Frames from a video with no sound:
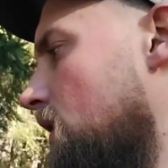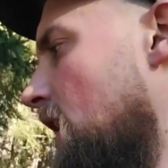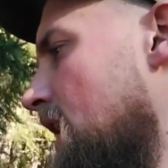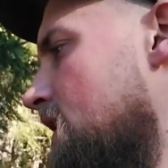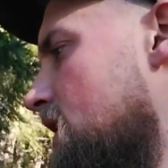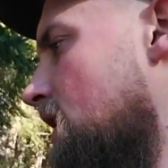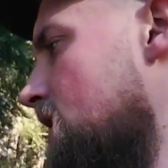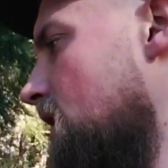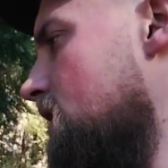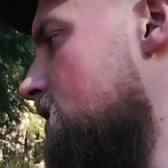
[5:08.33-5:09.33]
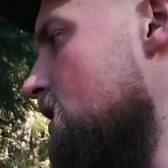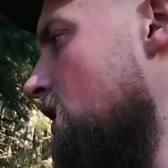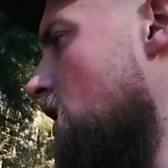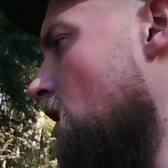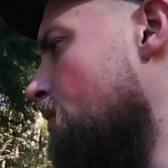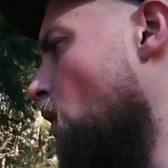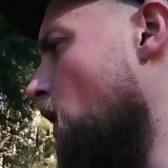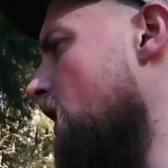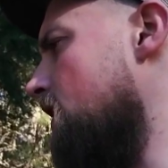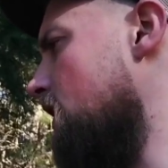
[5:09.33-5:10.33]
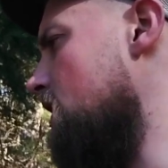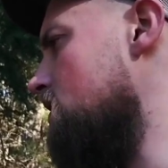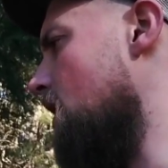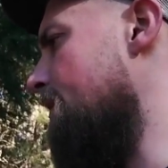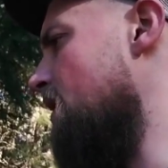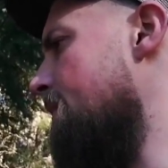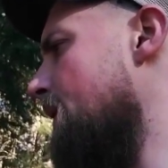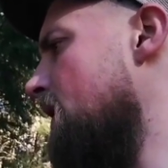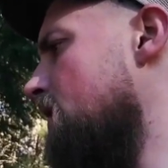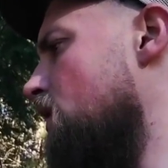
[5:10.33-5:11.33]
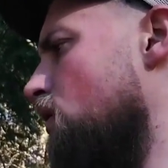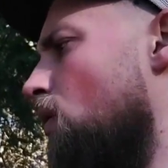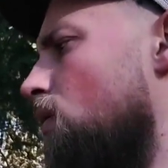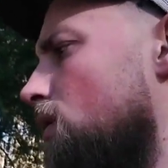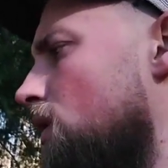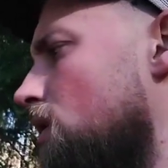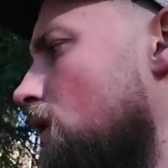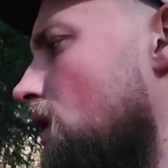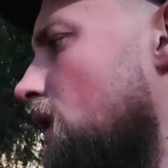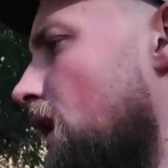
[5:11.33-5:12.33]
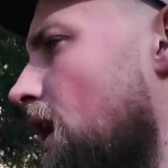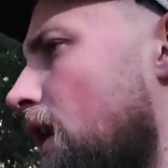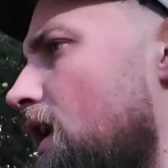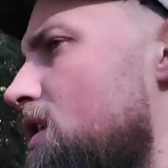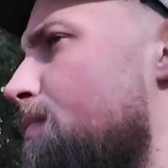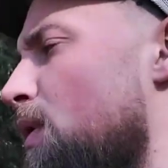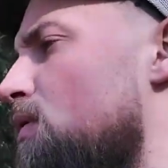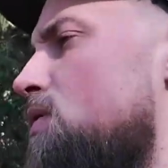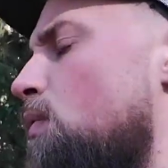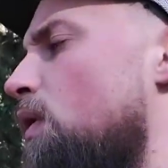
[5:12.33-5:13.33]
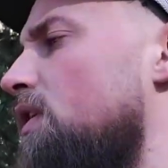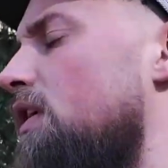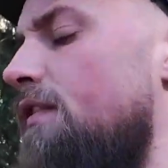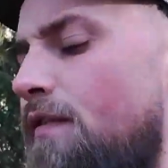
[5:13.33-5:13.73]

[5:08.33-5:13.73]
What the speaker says: Yeah, he's a young boar. I think he's coming up on a year old, and he's produced 1 litter